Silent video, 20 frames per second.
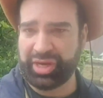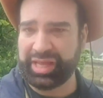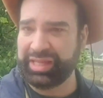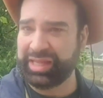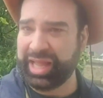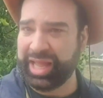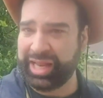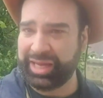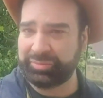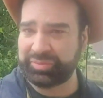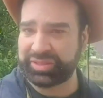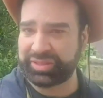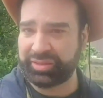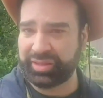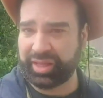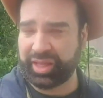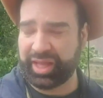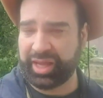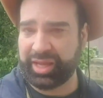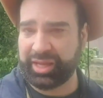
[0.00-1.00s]
It helps
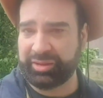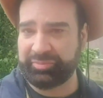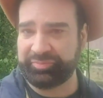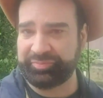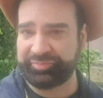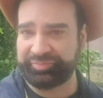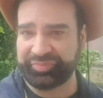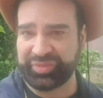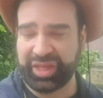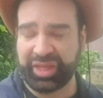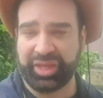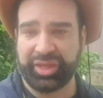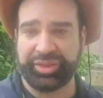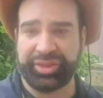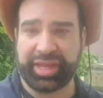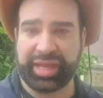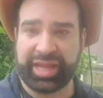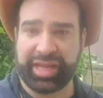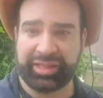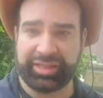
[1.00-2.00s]

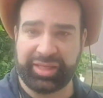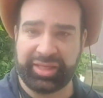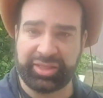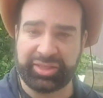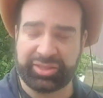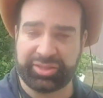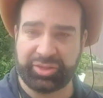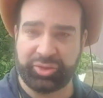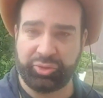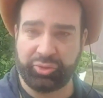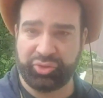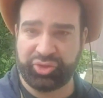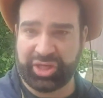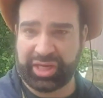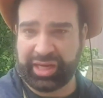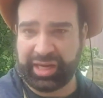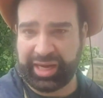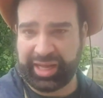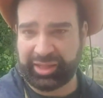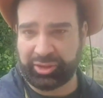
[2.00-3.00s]
the cuttings to
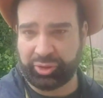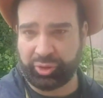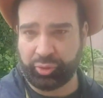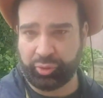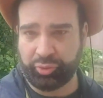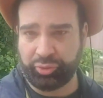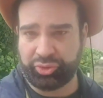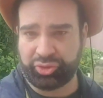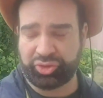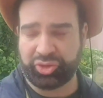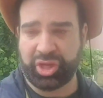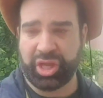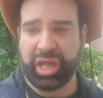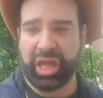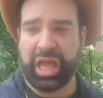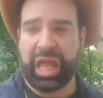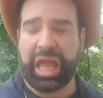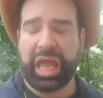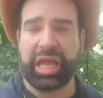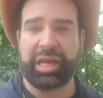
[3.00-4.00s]
generate roots,
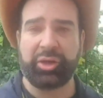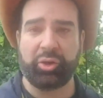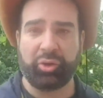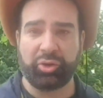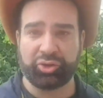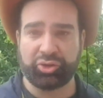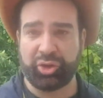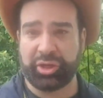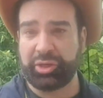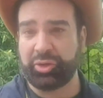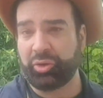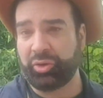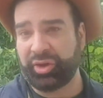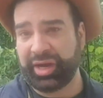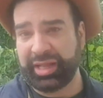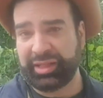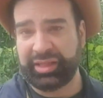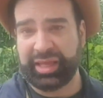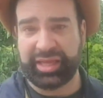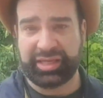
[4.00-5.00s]
and also in
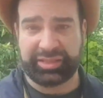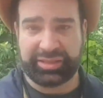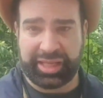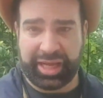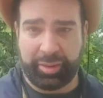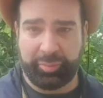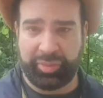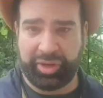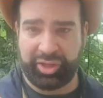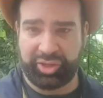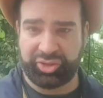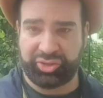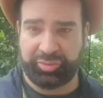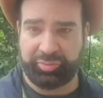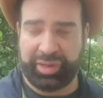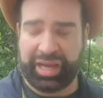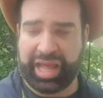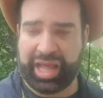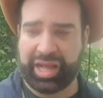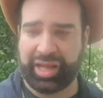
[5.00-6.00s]
already established
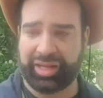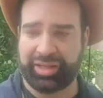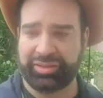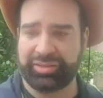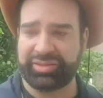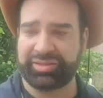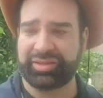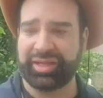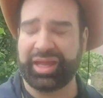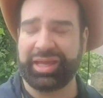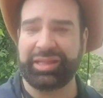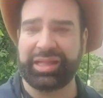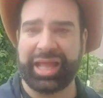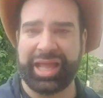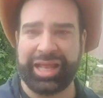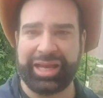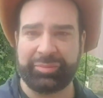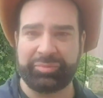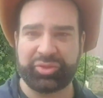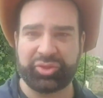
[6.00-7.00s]
plants it
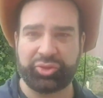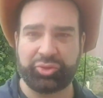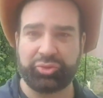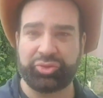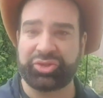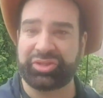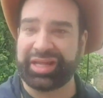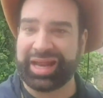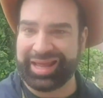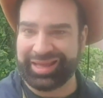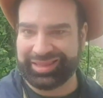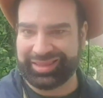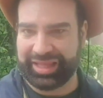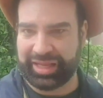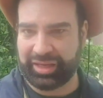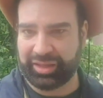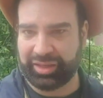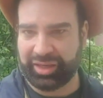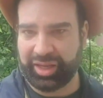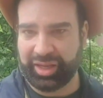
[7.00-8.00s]
helps to strengthen
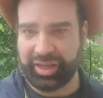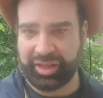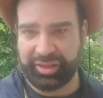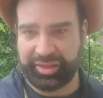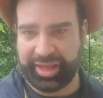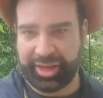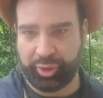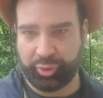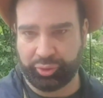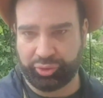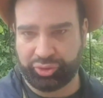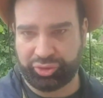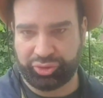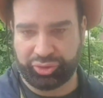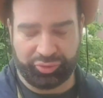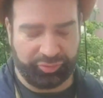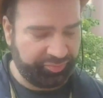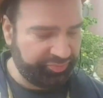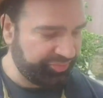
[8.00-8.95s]
the roots.